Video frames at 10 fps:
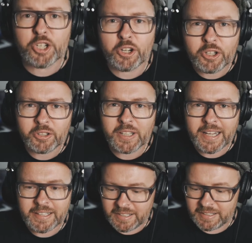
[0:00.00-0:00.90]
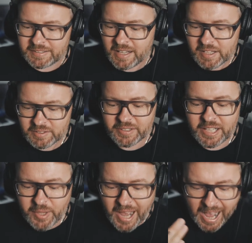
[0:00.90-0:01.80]
a journal like this so
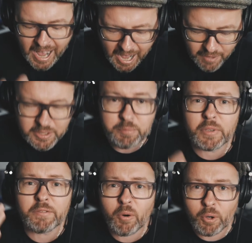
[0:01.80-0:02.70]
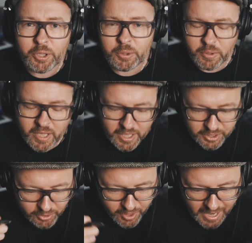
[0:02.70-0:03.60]
that you have it before you,
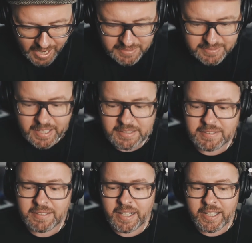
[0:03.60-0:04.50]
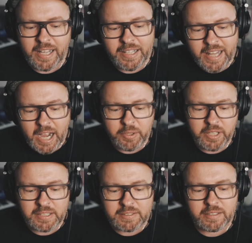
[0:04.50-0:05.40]
your eyes can see it, and now
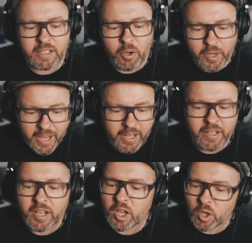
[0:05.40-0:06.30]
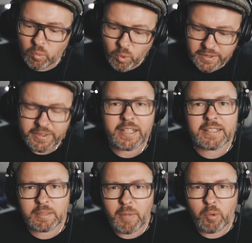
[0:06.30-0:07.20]
you can see, okay, what
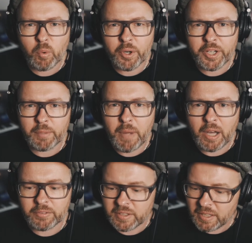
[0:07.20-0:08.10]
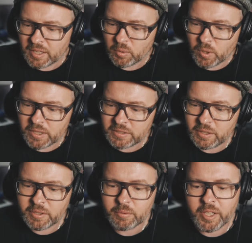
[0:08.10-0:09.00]
things am I worried about? 1,
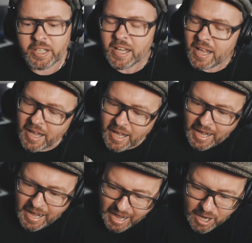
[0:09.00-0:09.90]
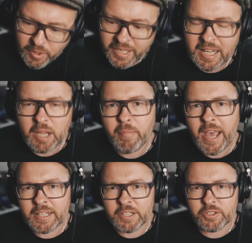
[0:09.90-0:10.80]
2, 3. How can I
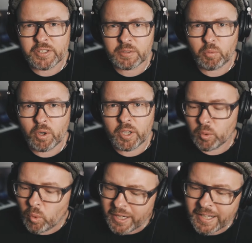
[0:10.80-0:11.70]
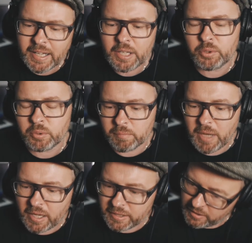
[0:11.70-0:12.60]
manage this worry? What can I do
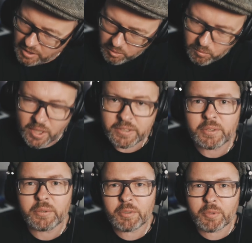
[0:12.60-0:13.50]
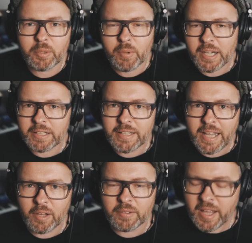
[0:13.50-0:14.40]
about it? 1, 2, 3, write it
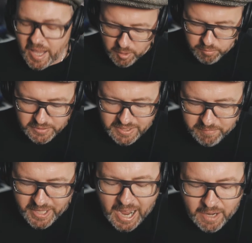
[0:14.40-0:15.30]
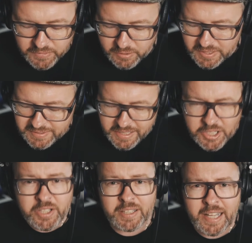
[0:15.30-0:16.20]
down. And believe me, after a
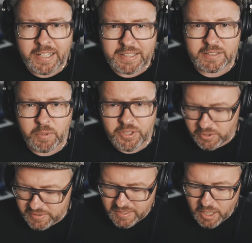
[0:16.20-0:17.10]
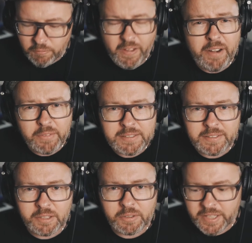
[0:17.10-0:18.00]
session like this with yourself every
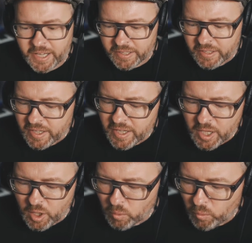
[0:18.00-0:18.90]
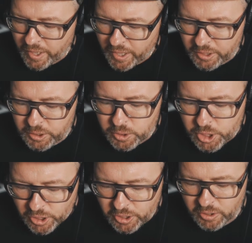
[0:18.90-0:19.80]
single day, where you
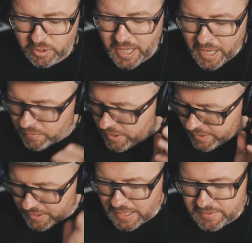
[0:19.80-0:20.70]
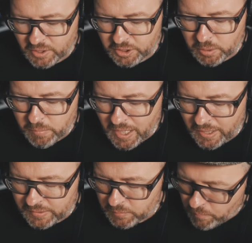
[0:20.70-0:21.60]
journal everything that's on your
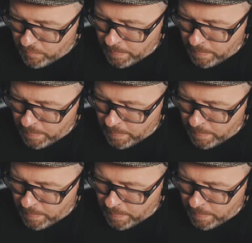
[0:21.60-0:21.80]
mind,